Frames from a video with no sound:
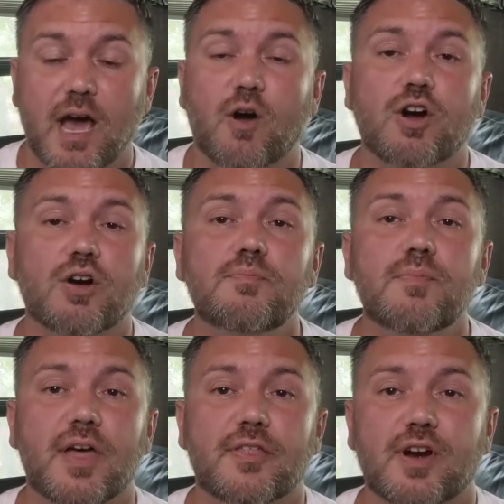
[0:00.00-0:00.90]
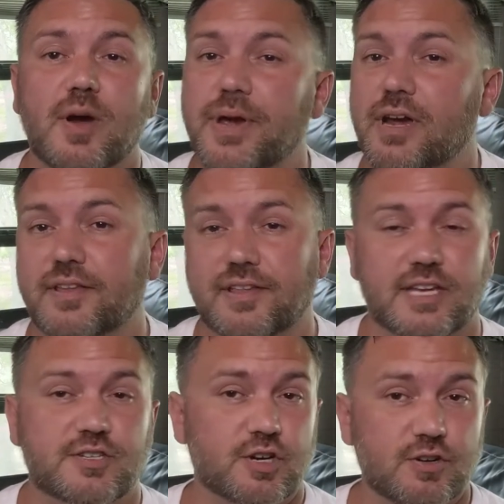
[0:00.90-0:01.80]
Now, her mother apparently
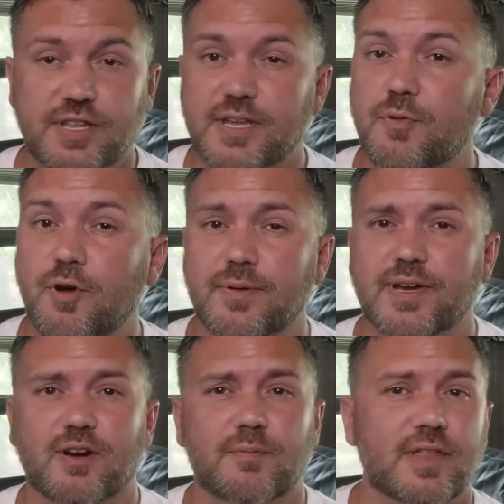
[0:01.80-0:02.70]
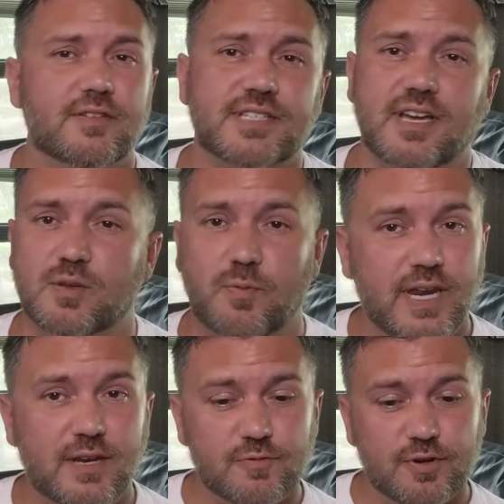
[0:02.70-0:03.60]
like took her to the appointment her mother's out in the
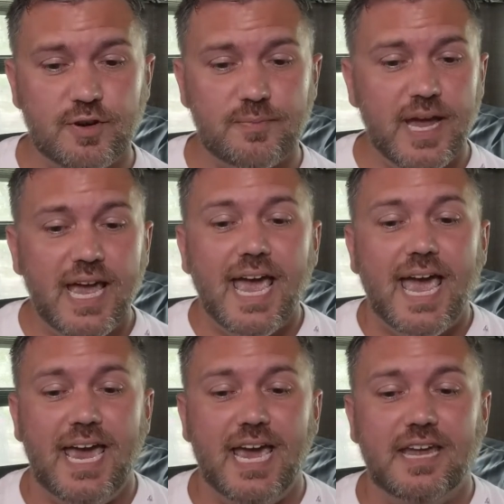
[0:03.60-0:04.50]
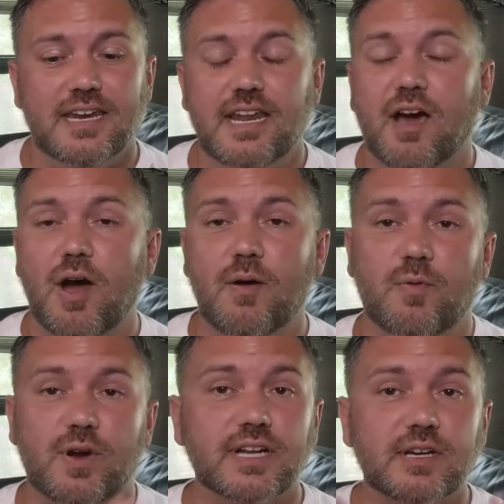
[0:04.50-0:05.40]
waiting room. And now uh,
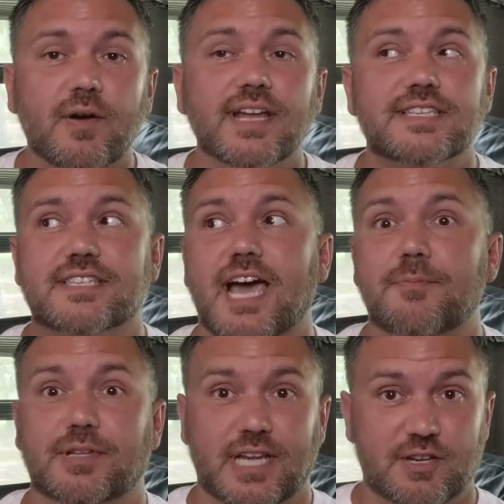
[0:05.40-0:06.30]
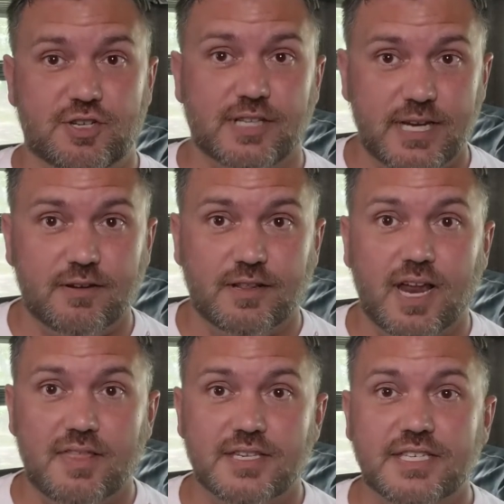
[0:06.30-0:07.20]
we're going to go ahead and slap allegedly on a
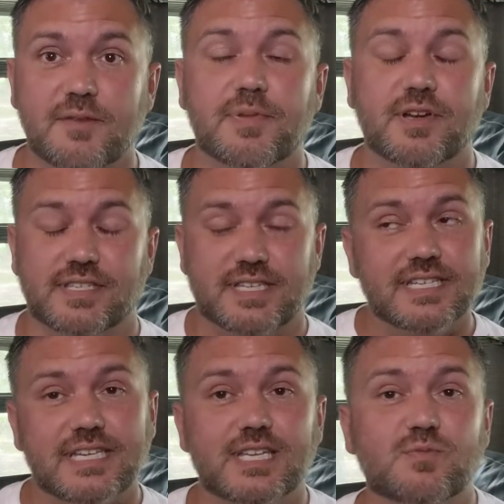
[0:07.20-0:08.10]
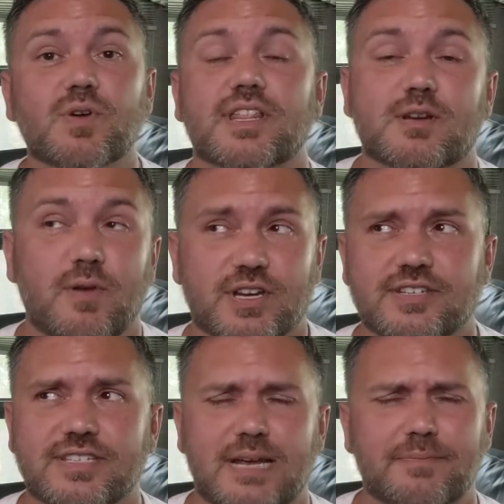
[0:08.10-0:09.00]
lot of this stuff because this is one of the
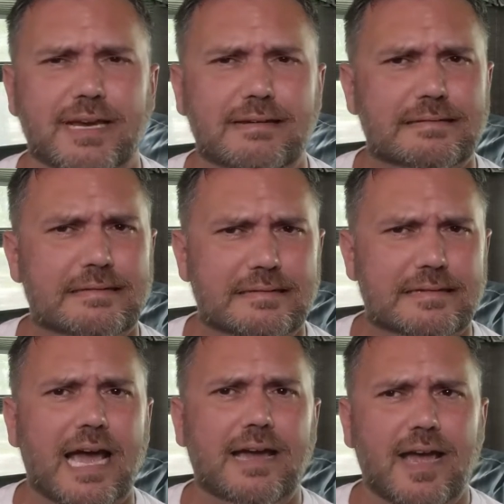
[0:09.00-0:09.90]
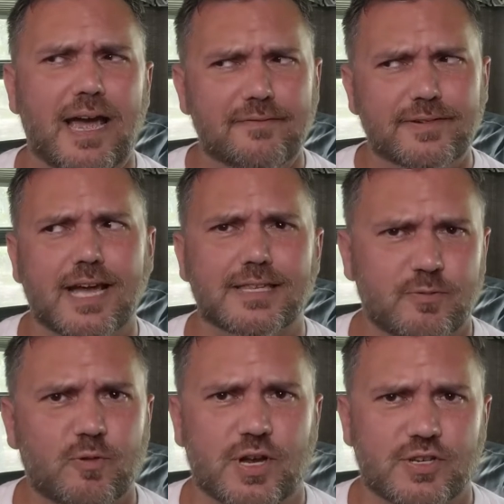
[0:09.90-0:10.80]
questions that I'm like, uh, I, I've
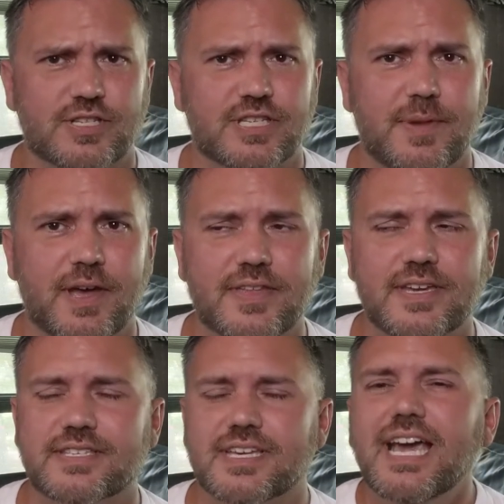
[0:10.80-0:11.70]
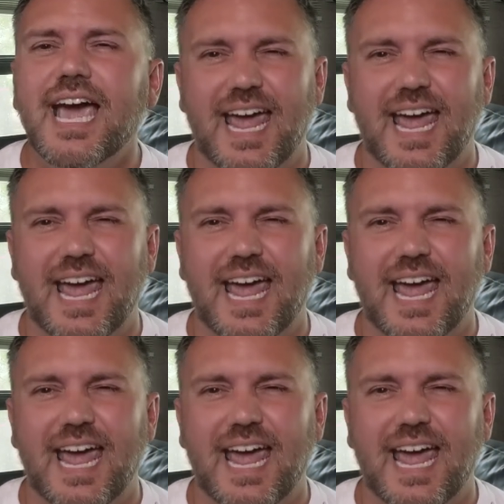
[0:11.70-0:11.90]
got some questions about this.